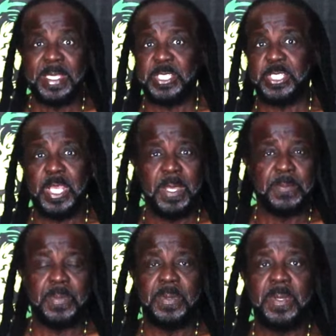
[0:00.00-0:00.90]

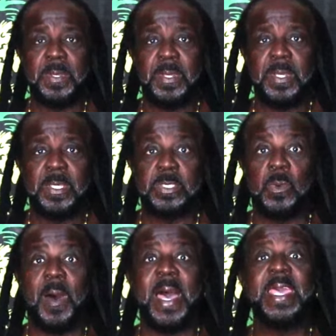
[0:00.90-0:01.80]
shape.
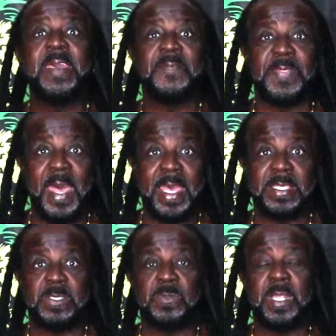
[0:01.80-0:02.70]
So I give
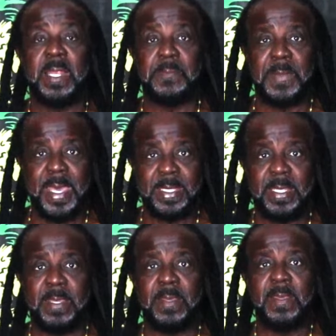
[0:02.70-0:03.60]
thanks to the
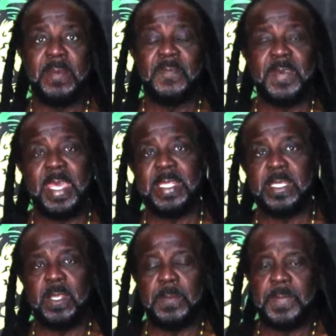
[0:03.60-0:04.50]
Almighty for
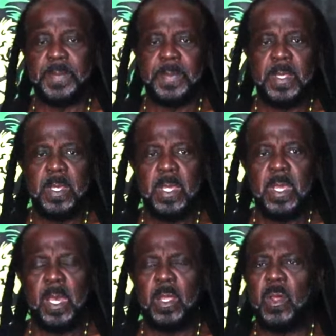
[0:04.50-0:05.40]
getting up.
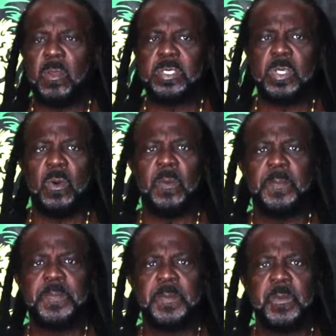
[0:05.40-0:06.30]
And also,
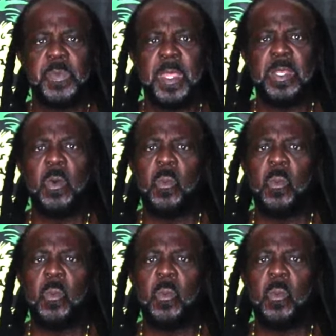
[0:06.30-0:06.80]
the